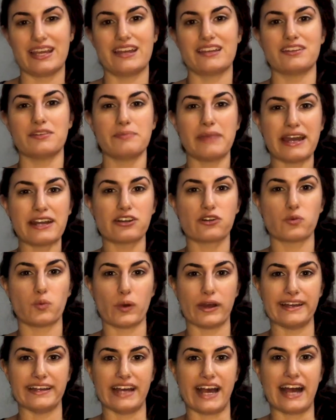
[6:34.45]
No matter
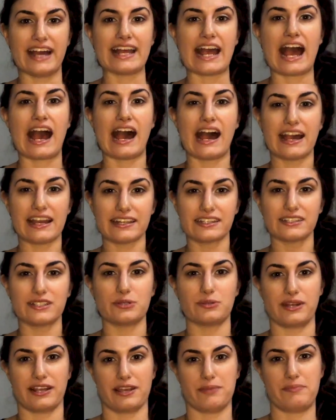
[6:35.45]
what, I highly
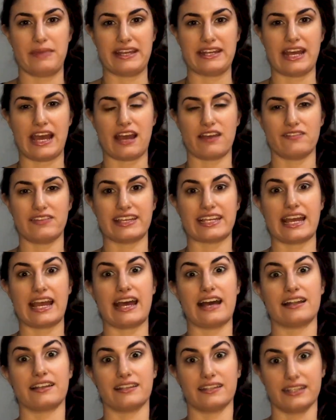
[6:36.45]
recommend having
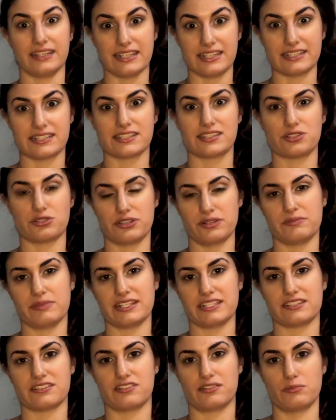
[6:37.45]
at least three
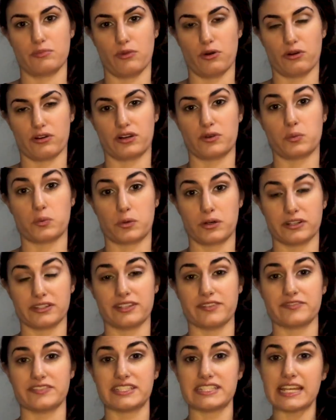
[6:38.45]
months or more worth
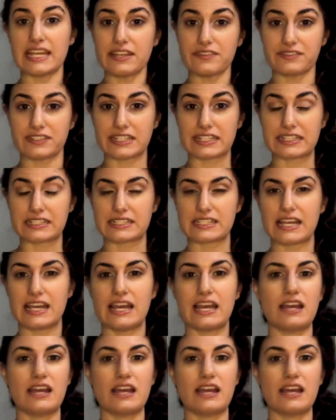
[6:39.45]
of savings,